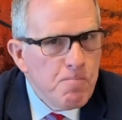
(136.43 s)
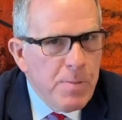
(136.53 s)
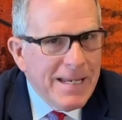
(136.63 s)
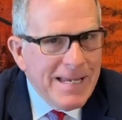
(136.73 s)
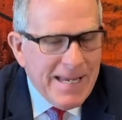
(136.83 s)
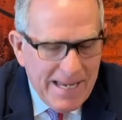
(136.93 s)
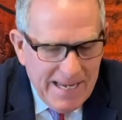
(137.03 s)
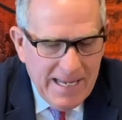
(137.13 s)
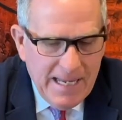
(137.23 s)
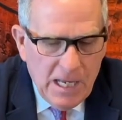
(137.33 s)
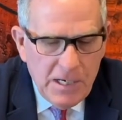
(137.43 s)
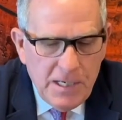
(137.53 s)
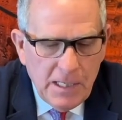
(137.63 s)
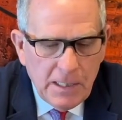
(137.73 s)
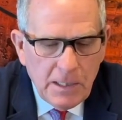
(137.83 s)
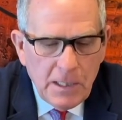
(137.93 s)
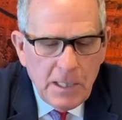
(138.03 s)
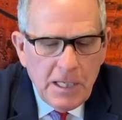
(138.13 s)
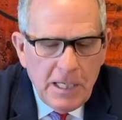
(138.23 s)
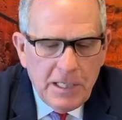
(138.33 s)
be hid,
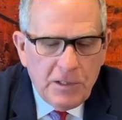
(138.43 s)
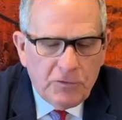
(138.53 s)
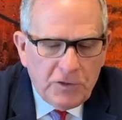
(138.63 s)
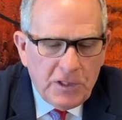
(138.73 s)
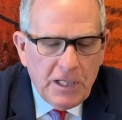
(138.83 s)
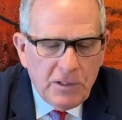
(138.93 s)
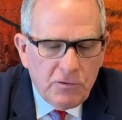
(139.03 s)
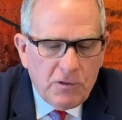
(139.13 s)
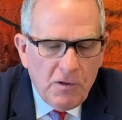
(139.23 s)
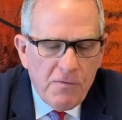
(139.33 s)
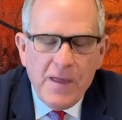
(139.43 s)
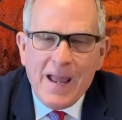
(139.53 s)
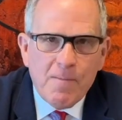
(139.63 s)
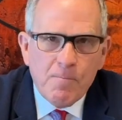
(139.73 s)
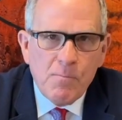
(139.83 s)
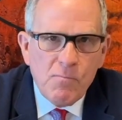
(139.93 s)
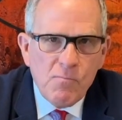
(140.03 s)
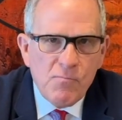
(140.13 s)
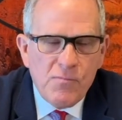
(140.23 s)
it is hid to them